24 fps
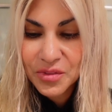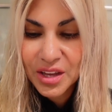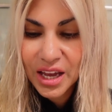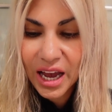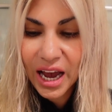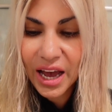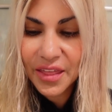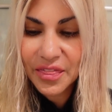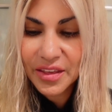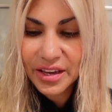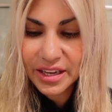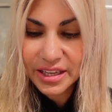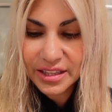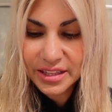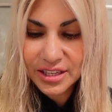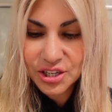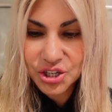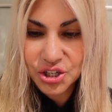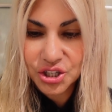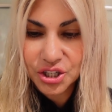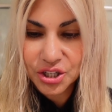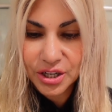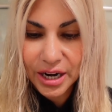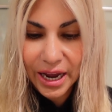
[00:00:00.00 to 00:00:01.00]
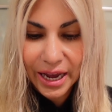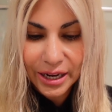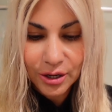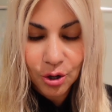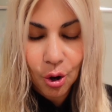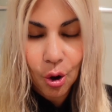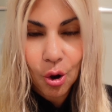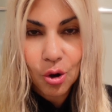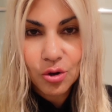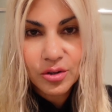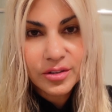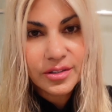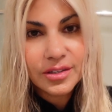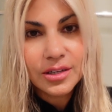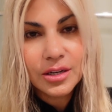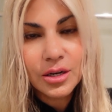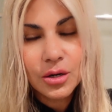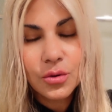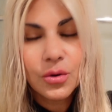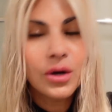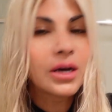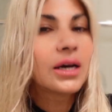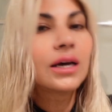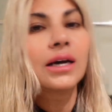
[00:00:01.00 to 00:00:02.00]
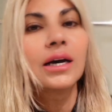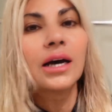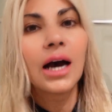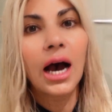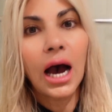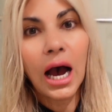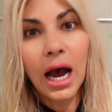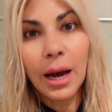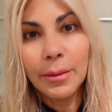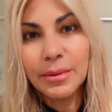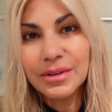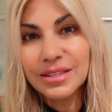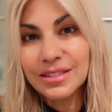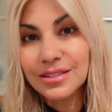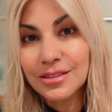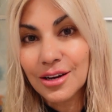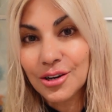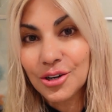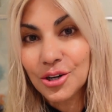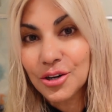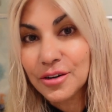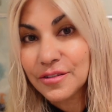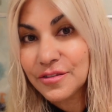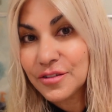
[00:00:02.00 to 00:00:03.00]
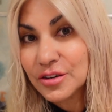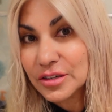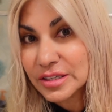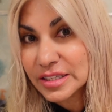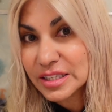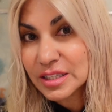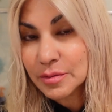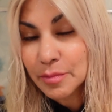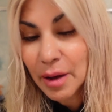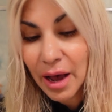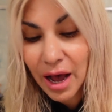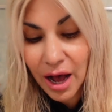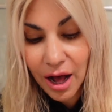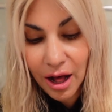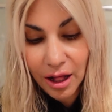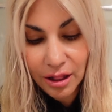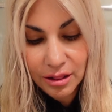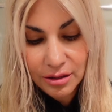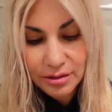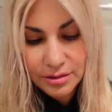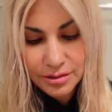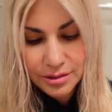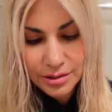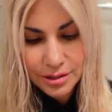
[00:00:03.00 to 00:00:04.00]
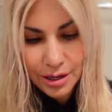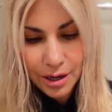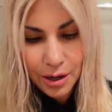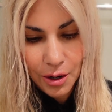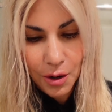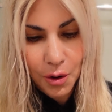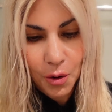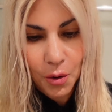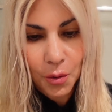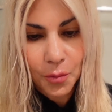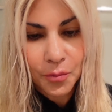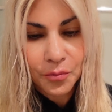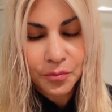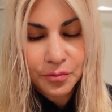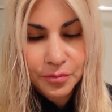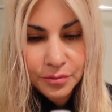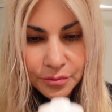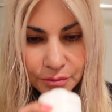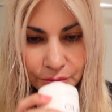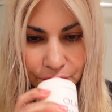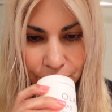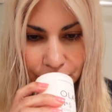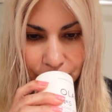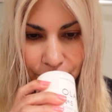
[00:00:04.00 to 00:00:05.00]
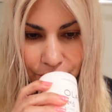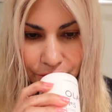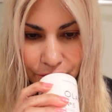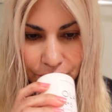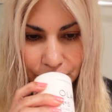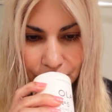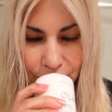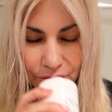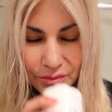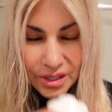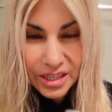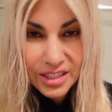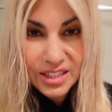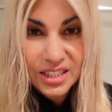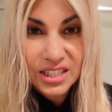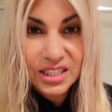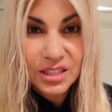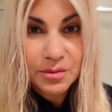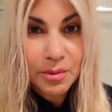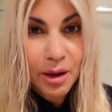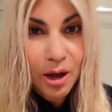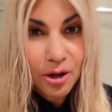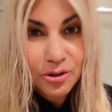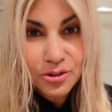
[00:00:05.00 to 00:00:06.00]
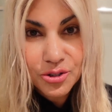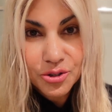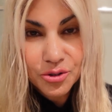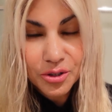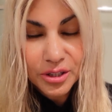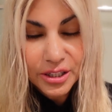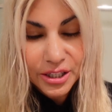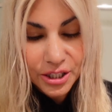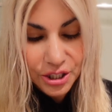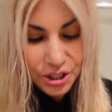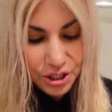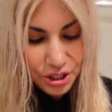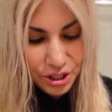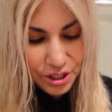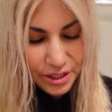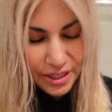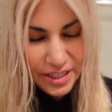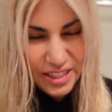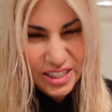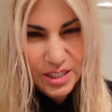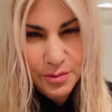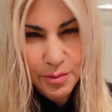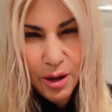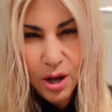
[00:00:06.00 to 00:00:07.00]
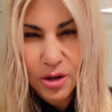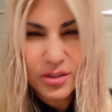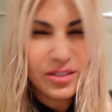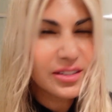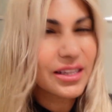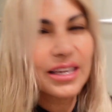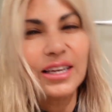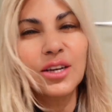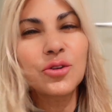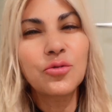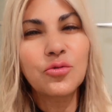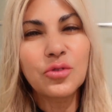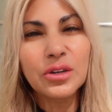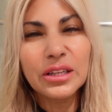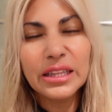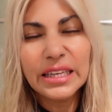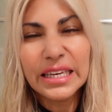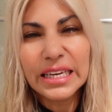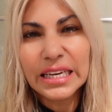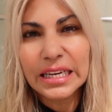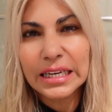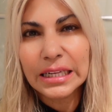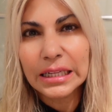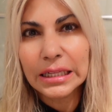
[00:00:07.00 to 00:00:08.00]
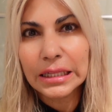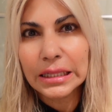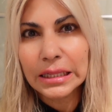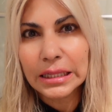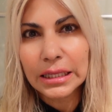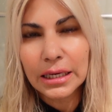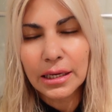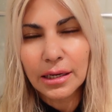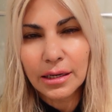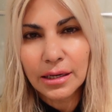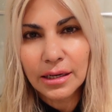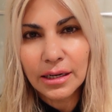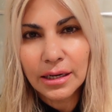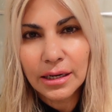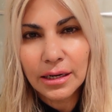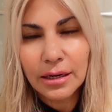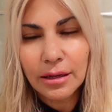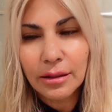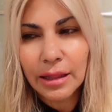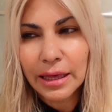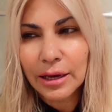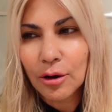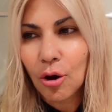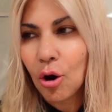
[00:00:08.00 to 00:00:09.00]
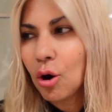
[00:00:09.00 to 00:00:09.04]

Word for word: I'm the conditioner and also I'm a sucker for smell. So smells really good. It smells like really clean, like